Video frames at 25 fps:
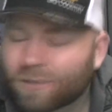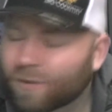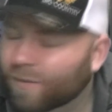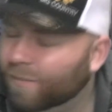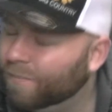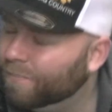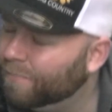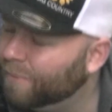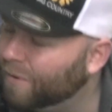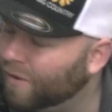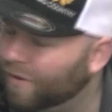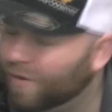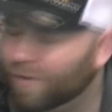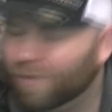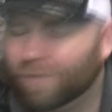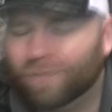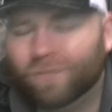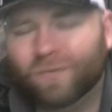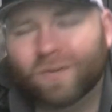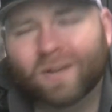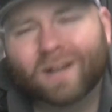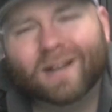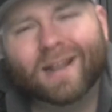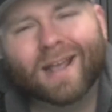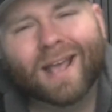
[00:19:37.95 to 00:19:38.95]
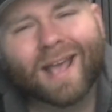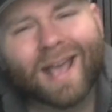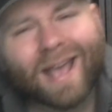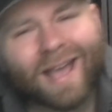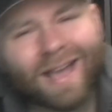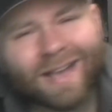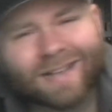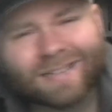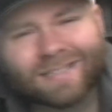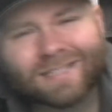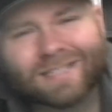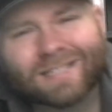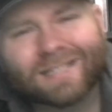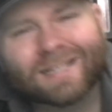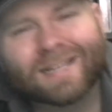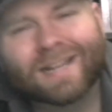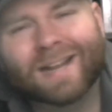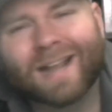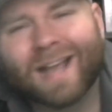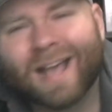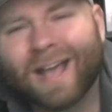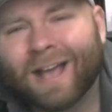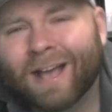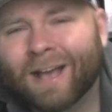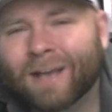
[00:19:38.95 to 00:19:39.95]
So perfect,
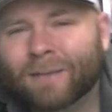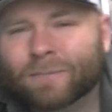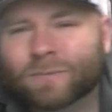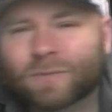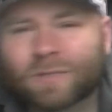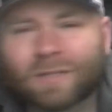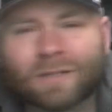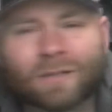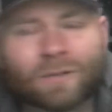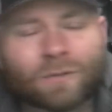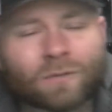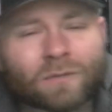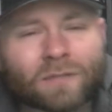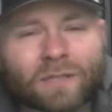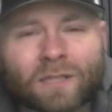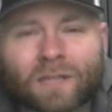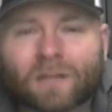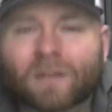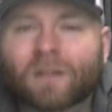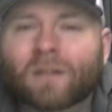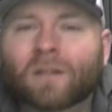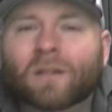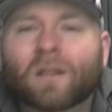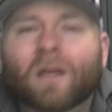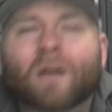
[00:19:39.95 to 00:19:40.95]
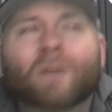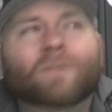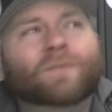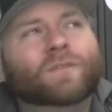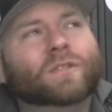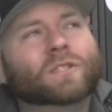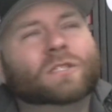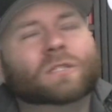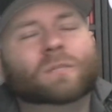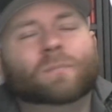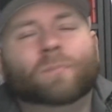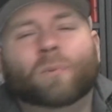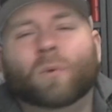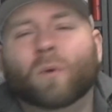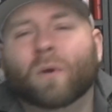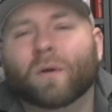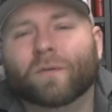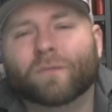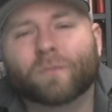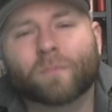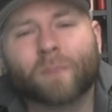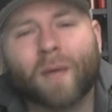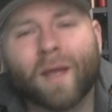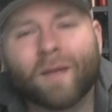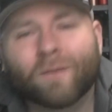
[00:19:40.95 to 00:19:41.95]
excellent, absolutely love the
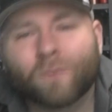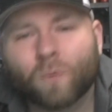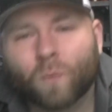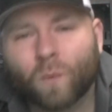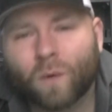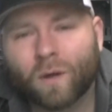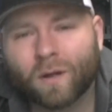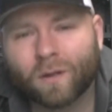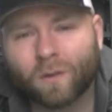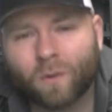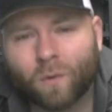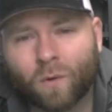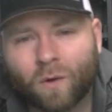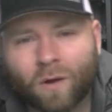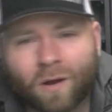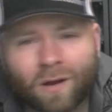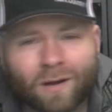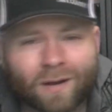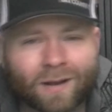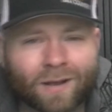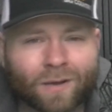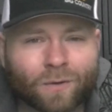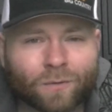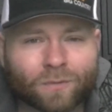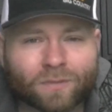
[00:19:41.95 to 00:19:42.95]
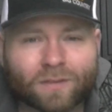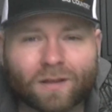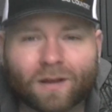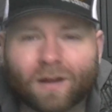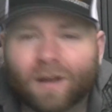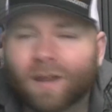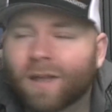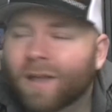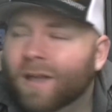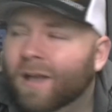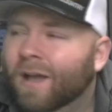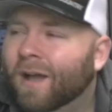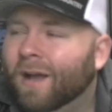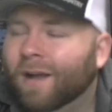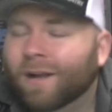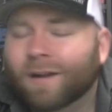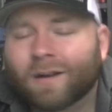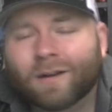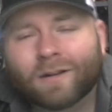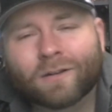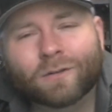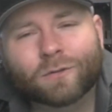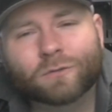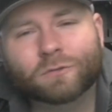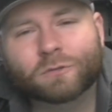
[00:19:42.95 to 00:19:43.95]
support from everyone going on out there. I got
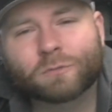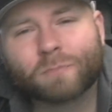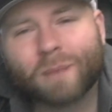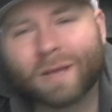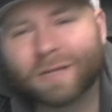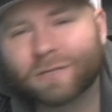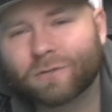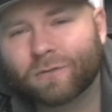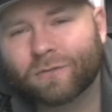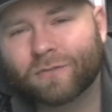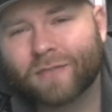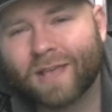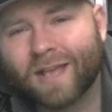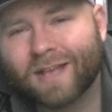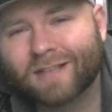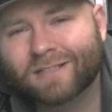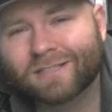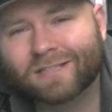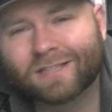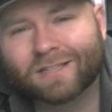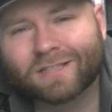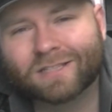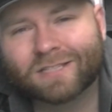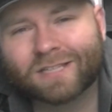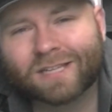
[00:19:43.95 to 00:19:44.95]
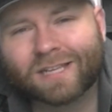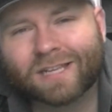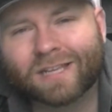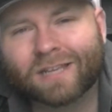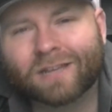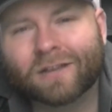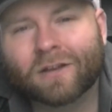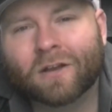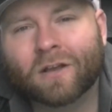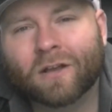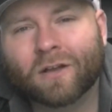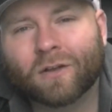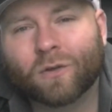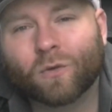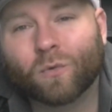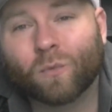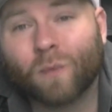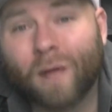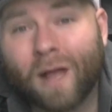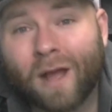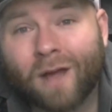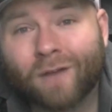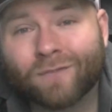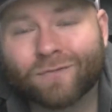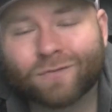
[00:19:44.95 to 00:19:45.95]
to do a special thanks to the Stinky Canuck
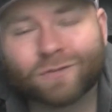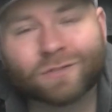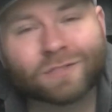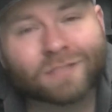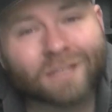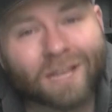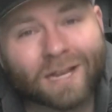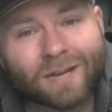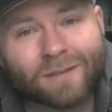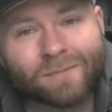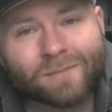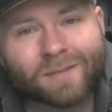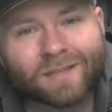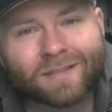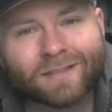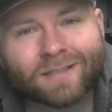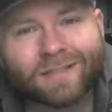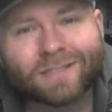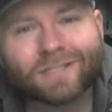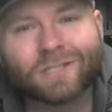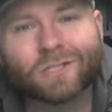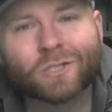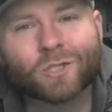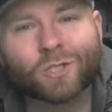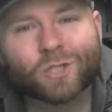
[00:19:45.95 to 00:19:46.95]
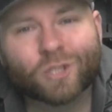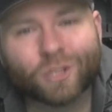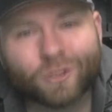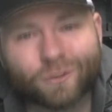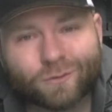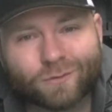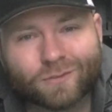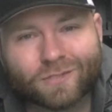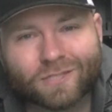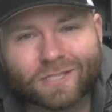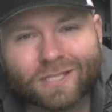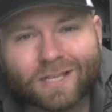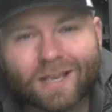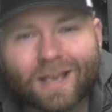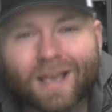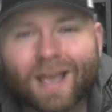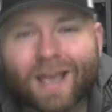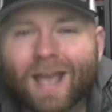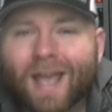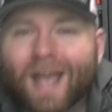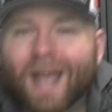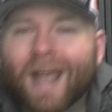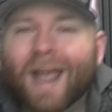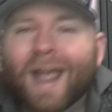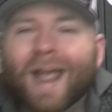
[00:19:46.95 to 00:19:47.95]
crowd for sending me this juice.
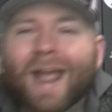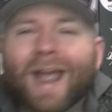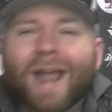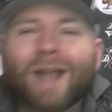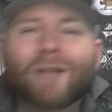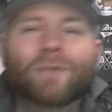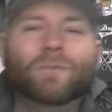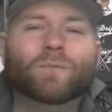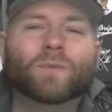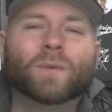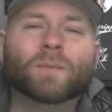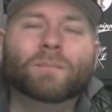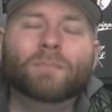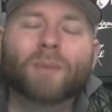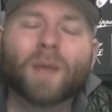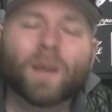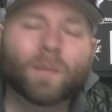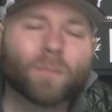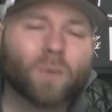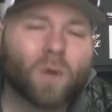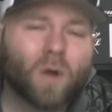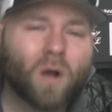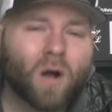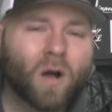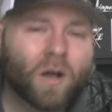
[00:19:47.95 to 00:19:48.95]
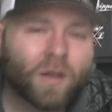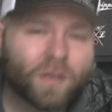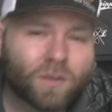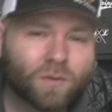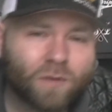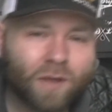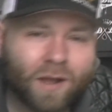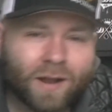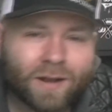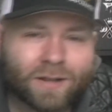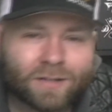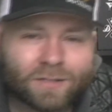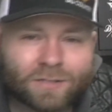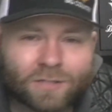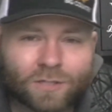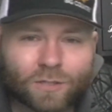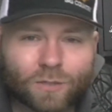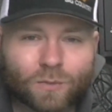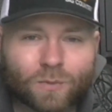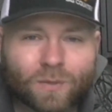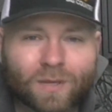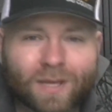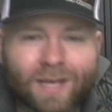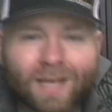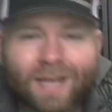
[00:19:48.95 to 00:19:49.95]
And remember, all you got to
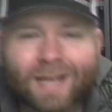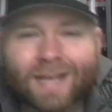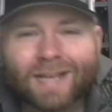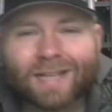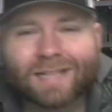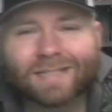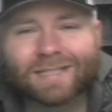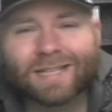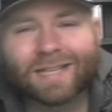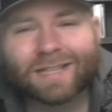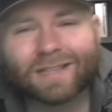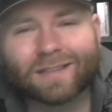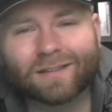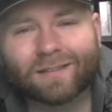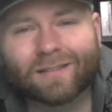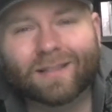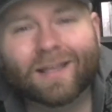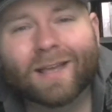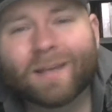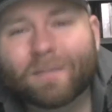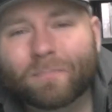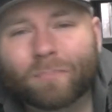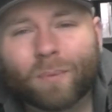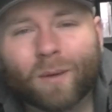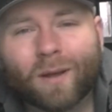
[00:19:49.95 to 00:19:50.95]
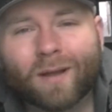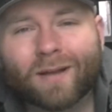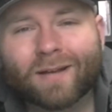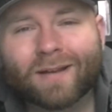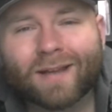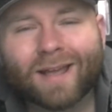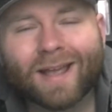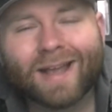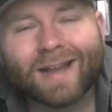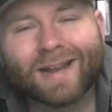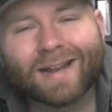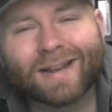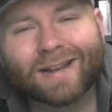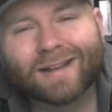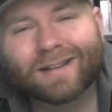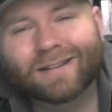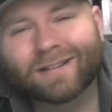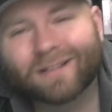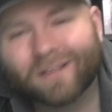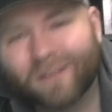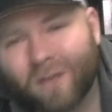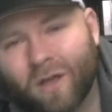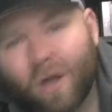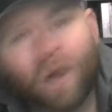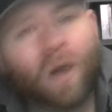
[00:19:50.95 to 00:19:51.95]
do is hit the like button and
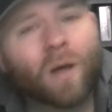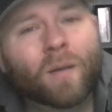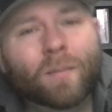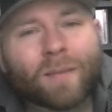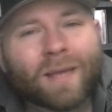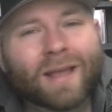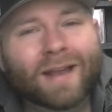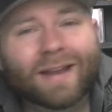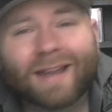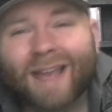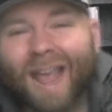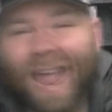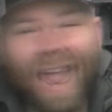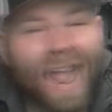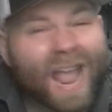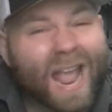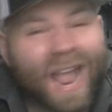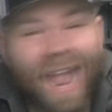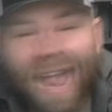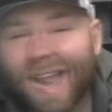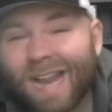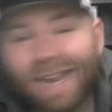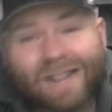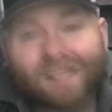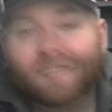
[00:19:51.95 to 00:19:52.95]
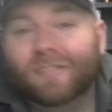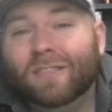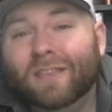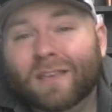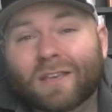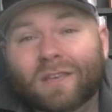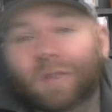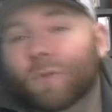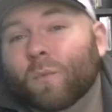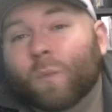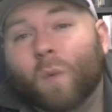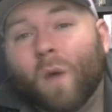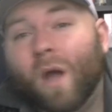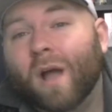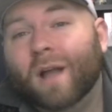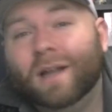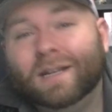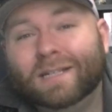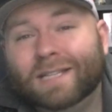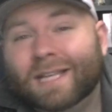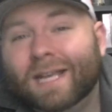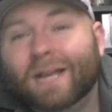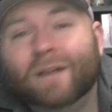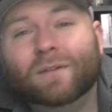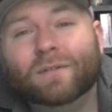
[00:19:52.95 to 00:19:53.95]
comment anything you want
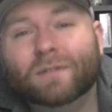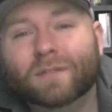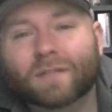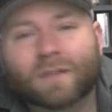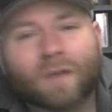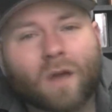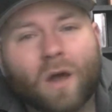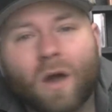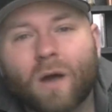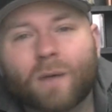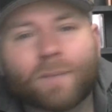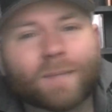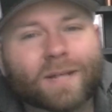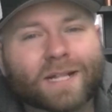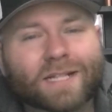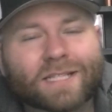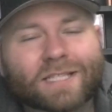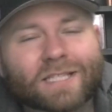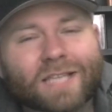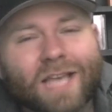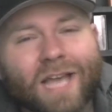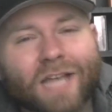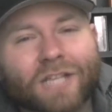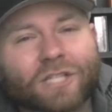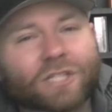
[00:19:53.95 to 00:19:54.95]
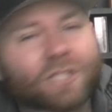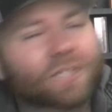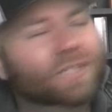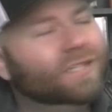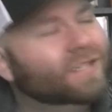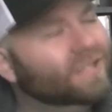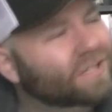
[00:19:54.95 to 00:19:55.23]
down in the comment section.